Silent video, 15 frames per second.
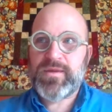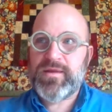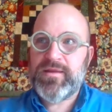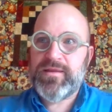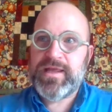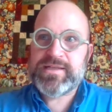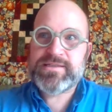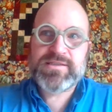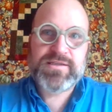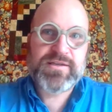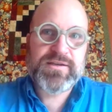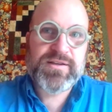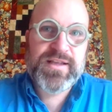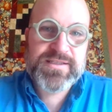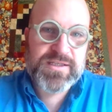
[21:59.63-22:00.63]
that's
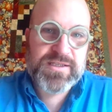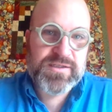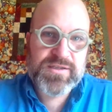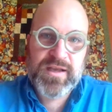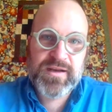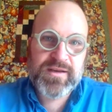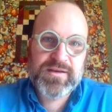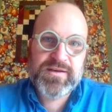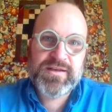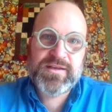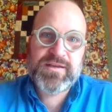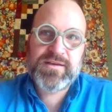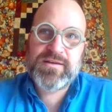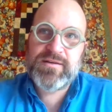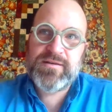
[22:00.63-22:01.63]
a
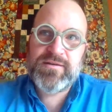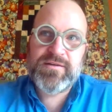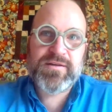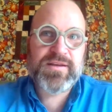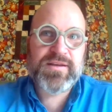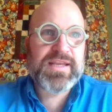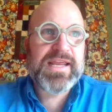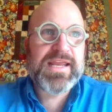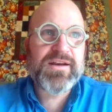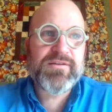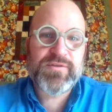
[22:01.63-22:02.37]
can of a